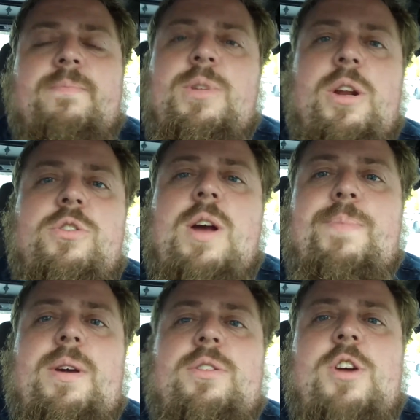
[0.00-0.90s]
you know, drop
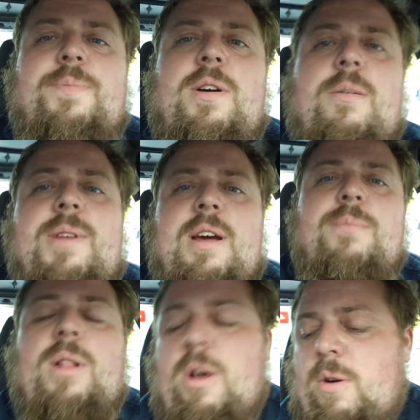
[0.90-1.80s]
a comment down
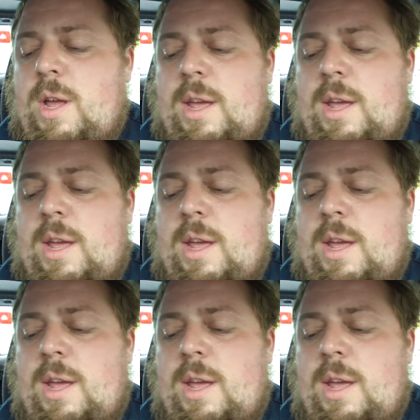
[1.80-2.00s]
below.